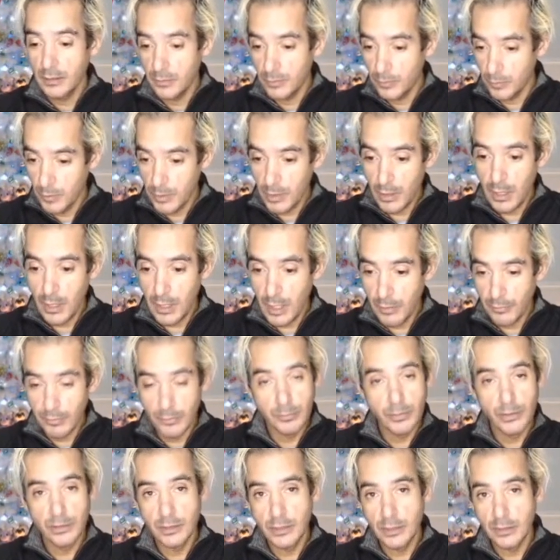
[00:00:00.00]
We all have a
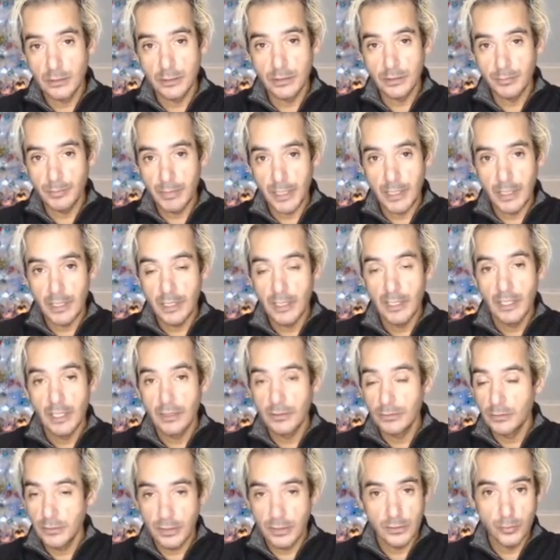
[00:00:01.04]
bejesus, player.
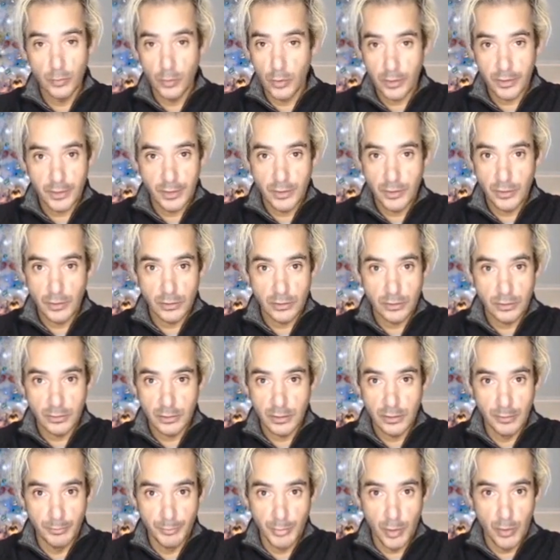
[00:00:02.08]
You're just working yours to
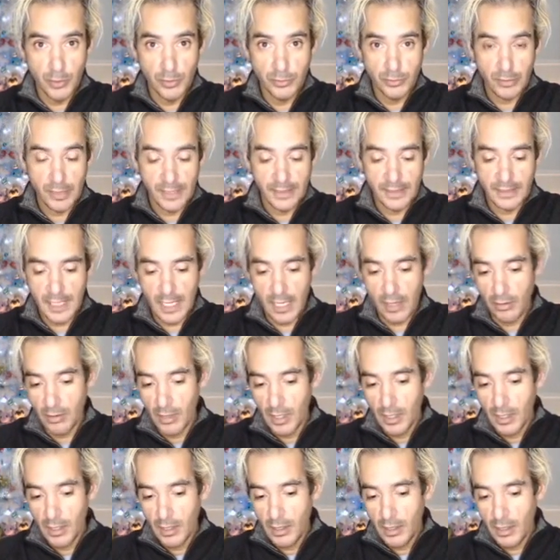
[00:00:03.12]
the bone right now.
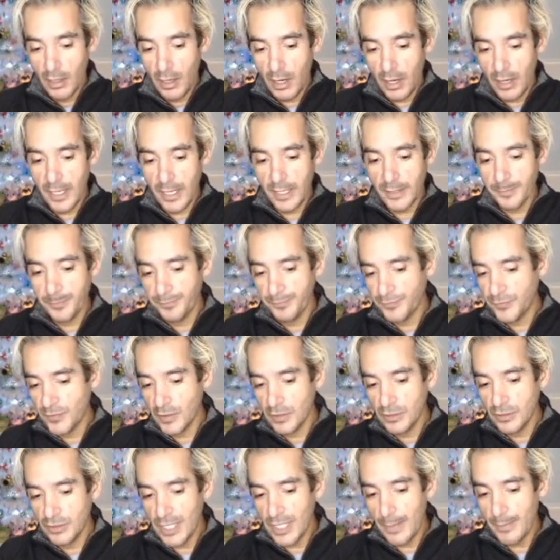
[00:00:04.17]
All right,
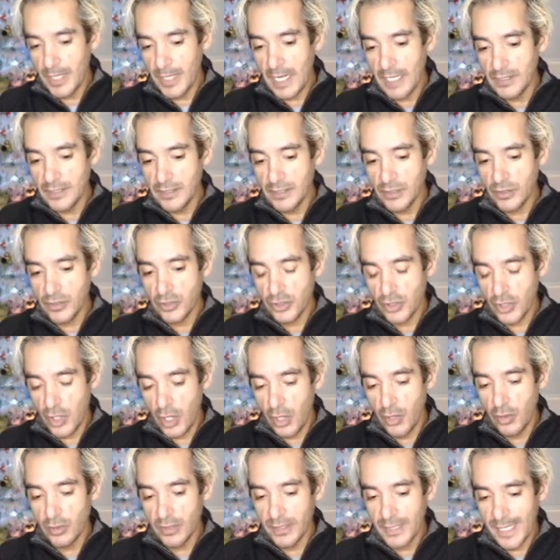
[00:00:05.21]
Geminis,
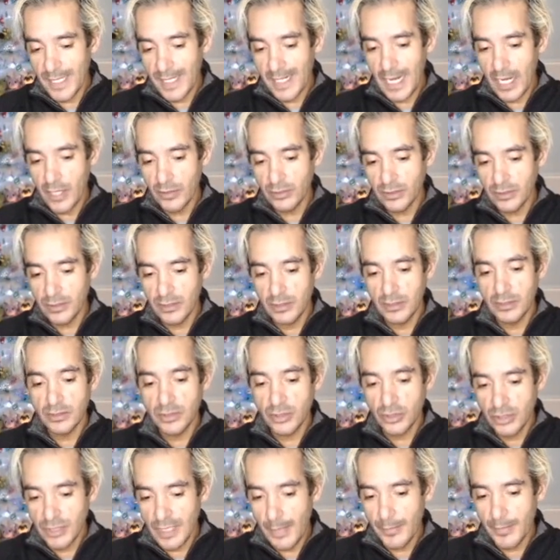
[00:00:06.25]
so get out.
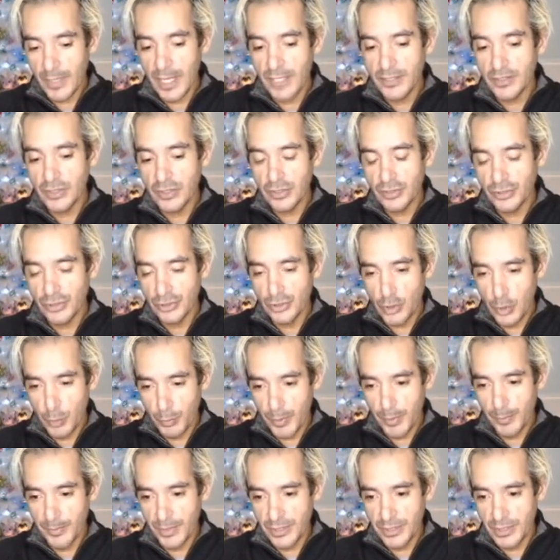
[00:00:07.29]
So Geminis, you're
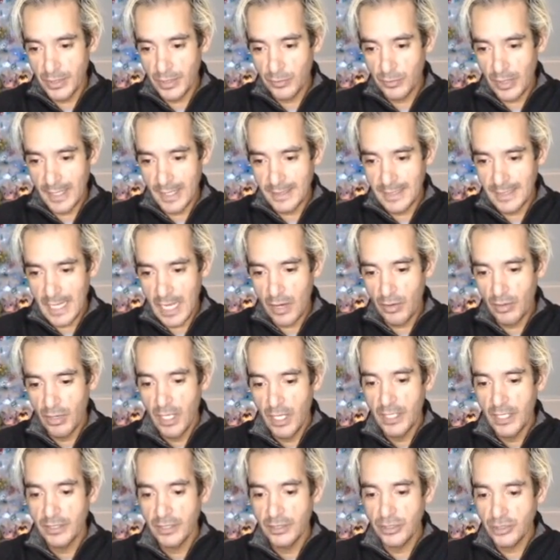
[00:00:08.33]
super busy right now.
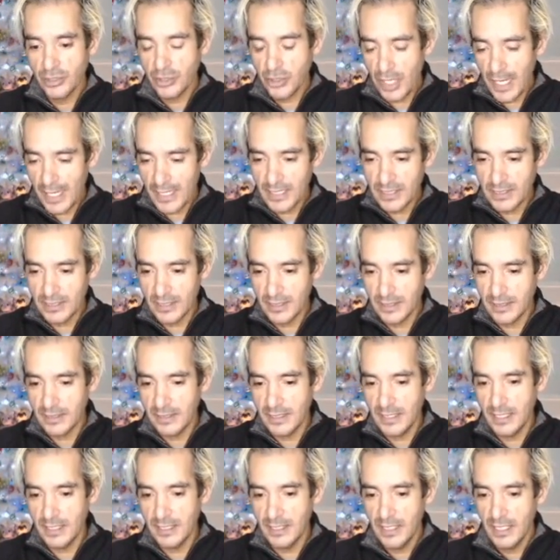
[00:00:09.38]
You're trying to
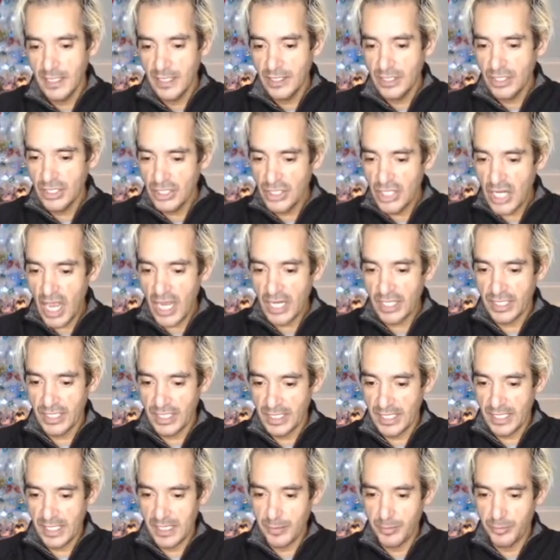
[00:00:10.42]
succeed. You're not going to
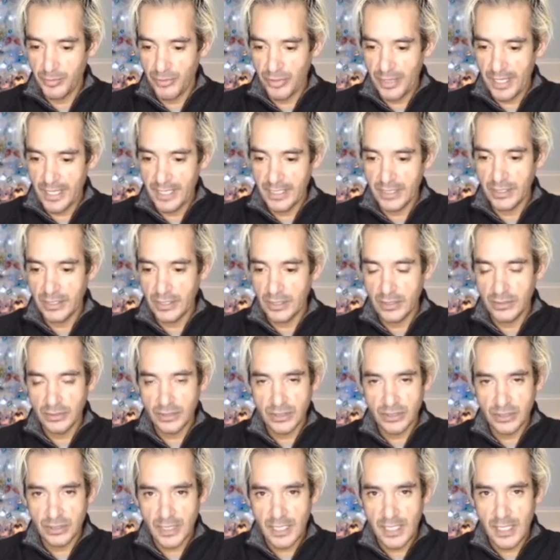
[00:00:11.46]
get a break. You know,
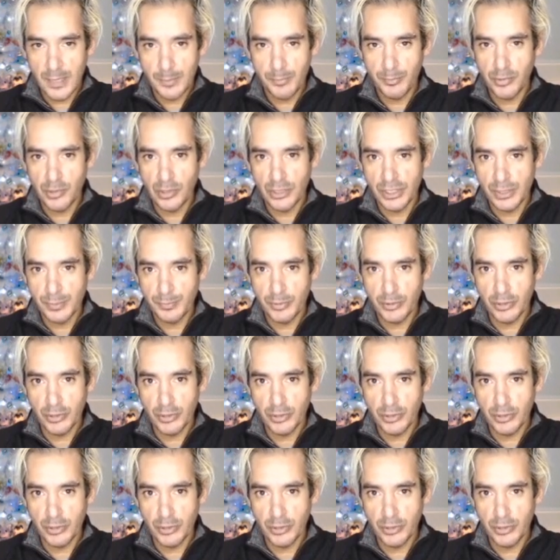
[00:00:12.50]
just keep push.